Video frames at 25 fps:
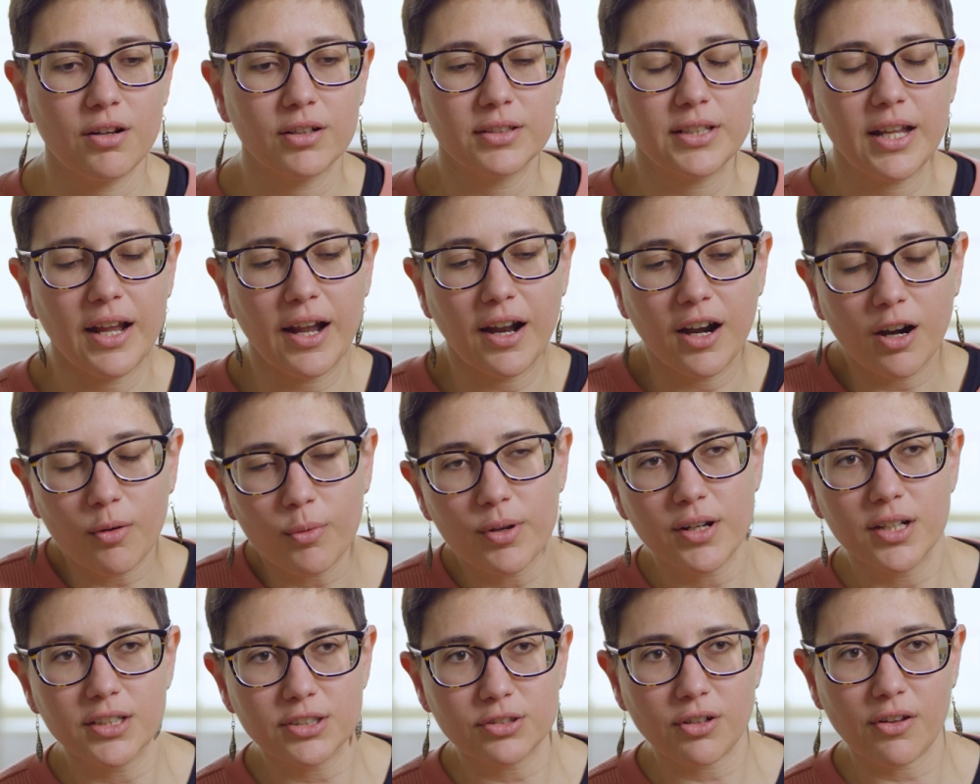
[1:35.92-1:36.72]
know, the
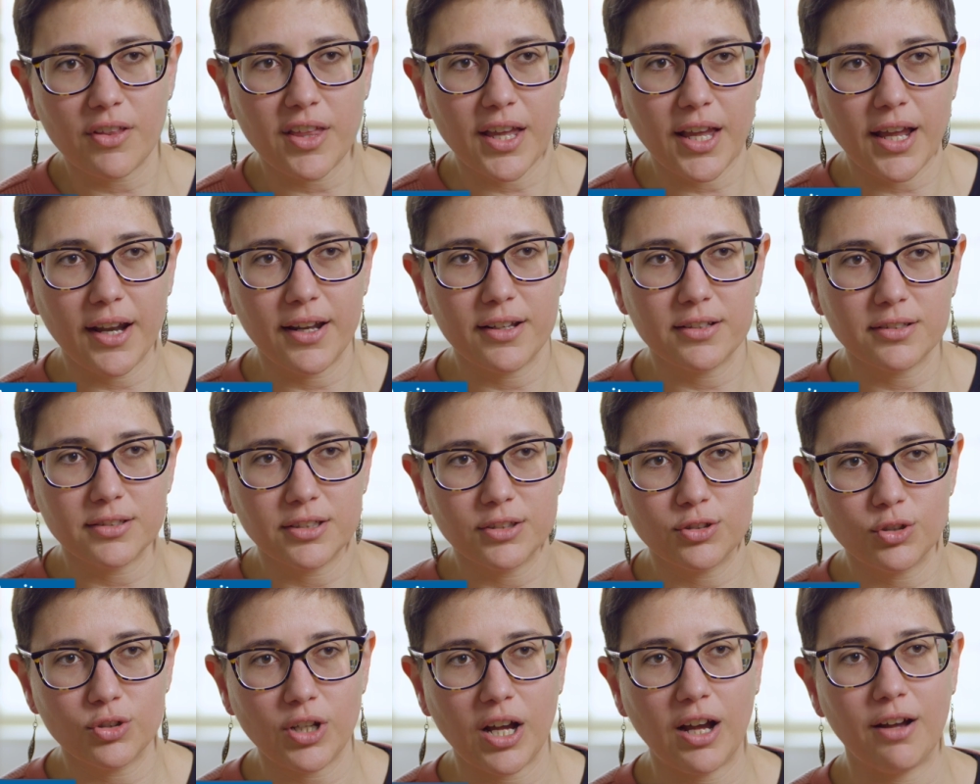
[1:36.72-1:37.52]
Erwin Schrödinger
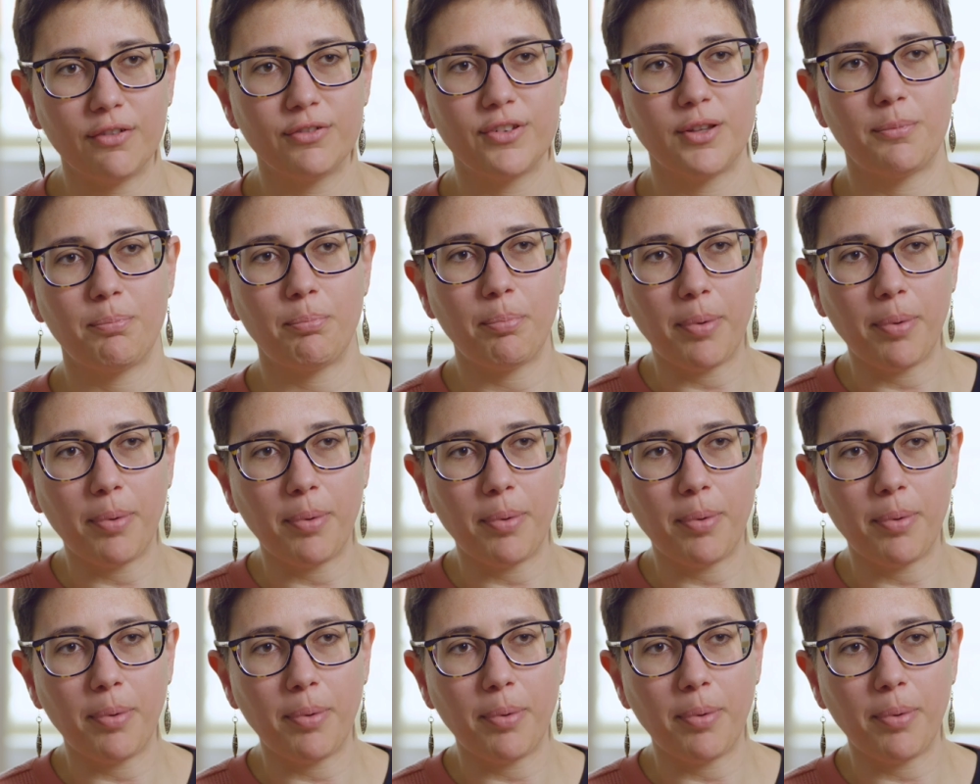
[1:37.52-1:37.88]
Institute have the